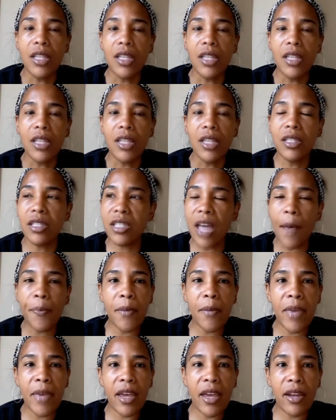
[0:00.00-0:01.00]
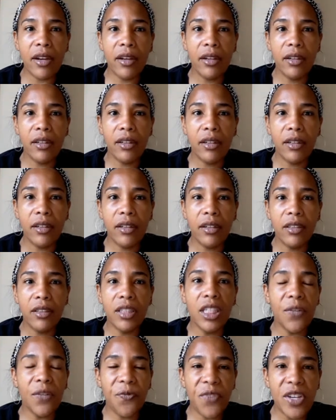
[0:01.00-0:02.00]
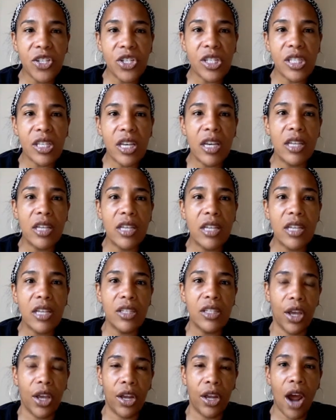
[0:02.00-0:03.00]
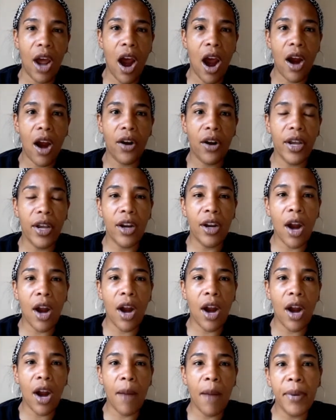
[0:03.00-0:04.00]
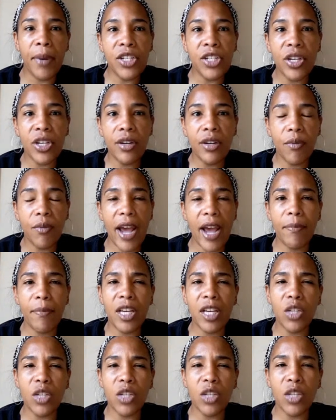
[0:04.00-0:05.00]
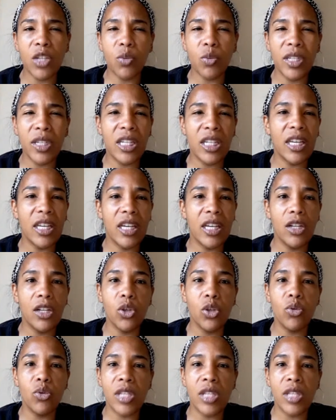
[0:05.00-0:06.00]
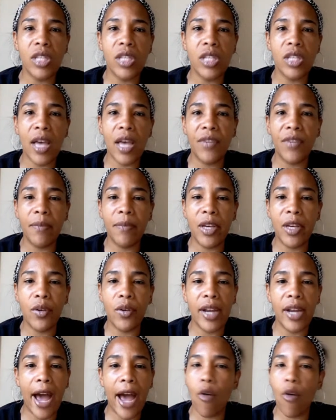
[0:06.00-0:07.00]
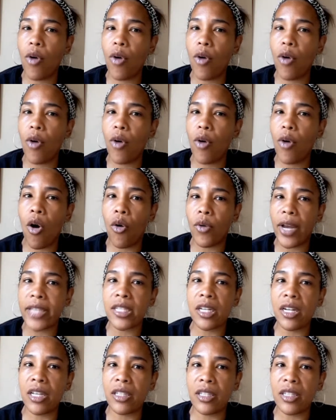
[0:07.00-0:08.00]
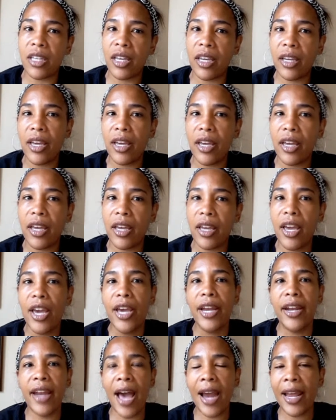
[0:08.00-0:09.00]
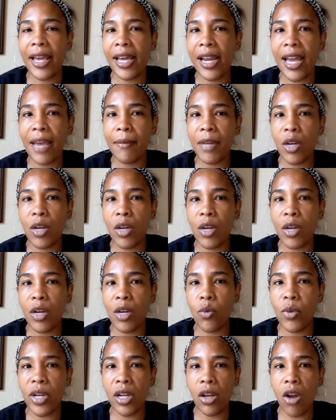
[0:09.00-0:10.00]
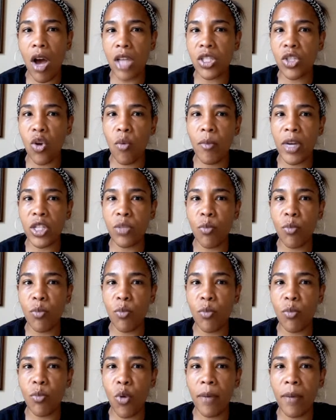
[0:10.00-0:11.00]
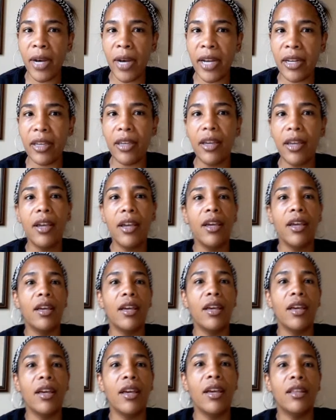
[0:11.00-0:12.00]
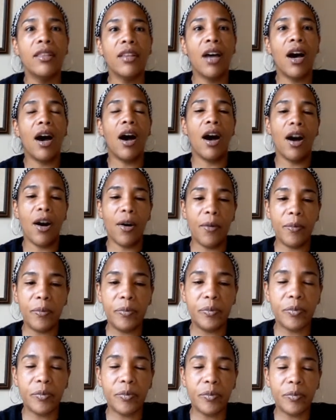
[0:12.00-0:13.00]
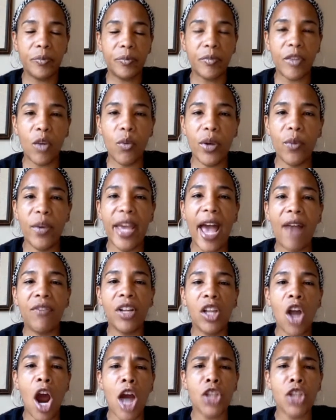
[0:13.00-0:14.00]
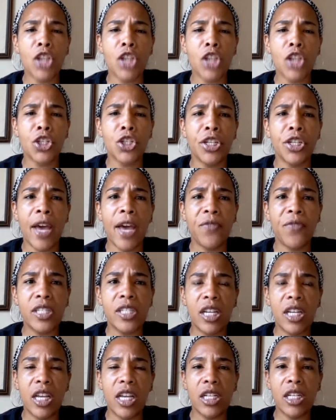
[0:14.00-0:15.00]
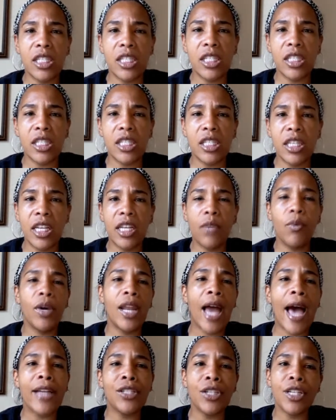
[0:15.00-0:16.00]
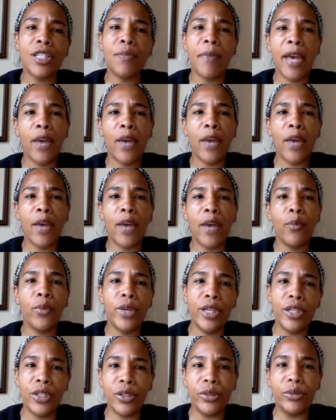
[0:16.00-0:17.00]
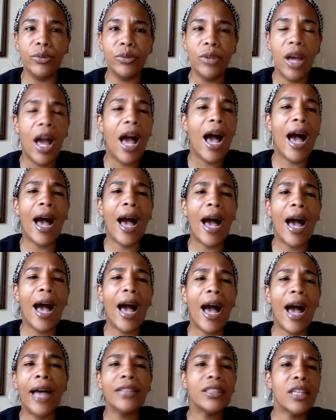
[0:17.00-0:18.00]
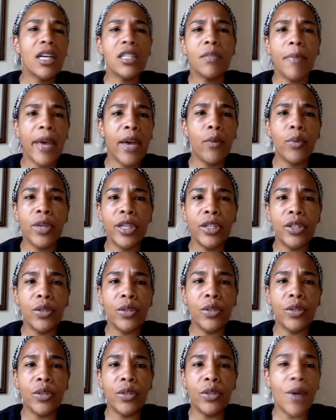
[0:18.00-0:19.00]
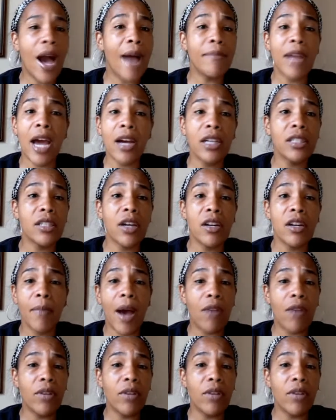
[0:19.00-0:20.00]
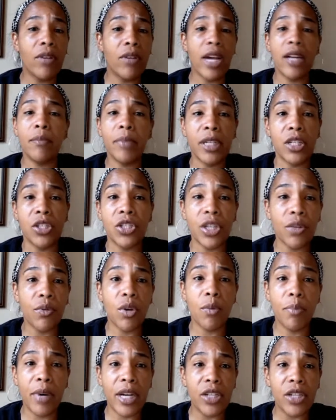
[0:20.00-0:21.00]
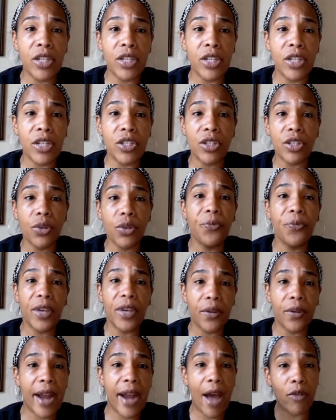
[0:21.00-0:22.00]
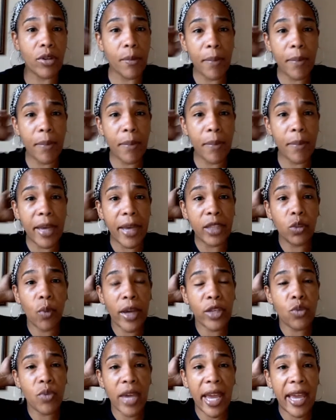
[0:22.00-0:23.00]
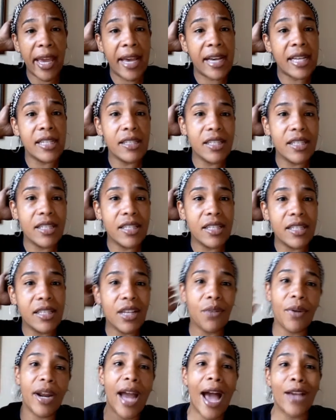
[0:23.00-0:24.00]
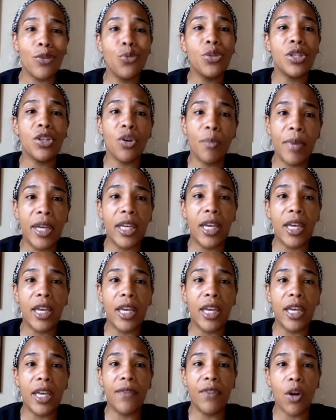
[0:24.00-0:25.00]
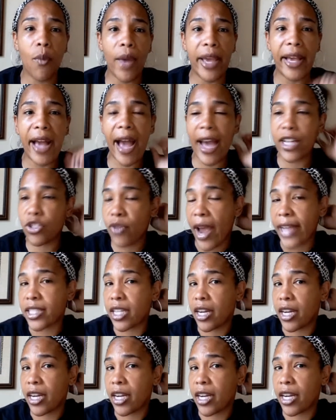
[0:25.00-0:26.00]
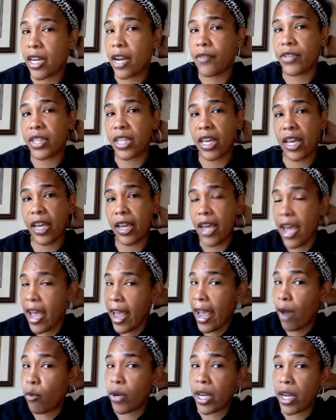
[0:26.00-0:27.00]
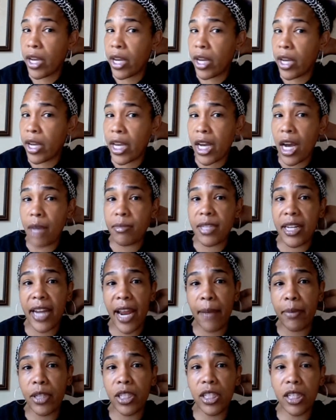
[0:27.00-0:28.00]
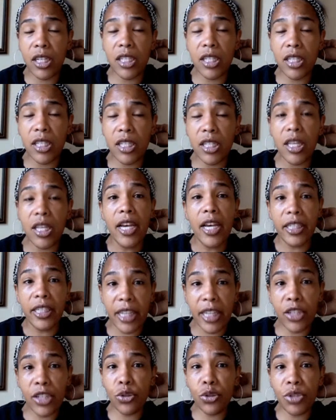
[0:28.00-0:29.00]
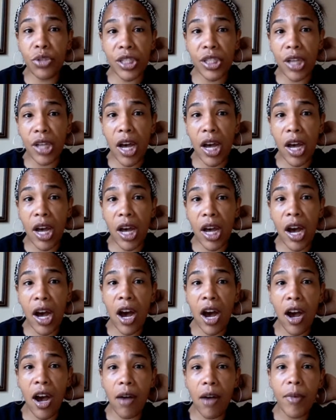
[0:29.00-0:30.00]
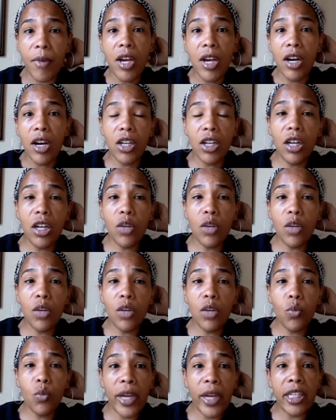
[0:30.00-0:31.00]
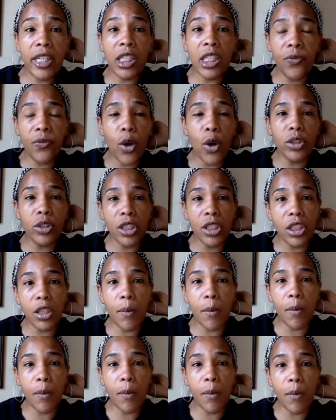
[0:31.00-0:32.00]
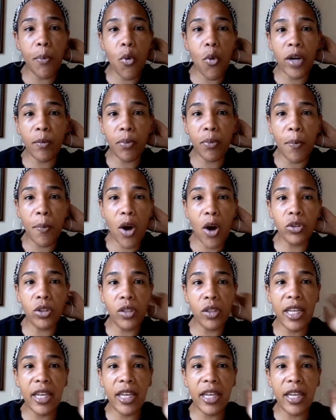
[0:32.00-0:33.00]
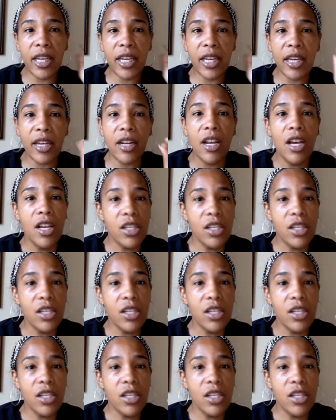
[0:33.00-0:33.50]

Supplement the deficiencies in our budget, right? Because we did lose 70 million. Now, oh, that's another thing. Now they claiming that we done lost so much more money in the we have a larger deficit in the city. Well, I just bet we do. I'm not concerned about nothing but the general budget. You figure it out the best way you can, considering how you still been giving away contracts and everything. And when it comes to neighborhoods, didn't you just hoodwink these folks into supporting proposal in?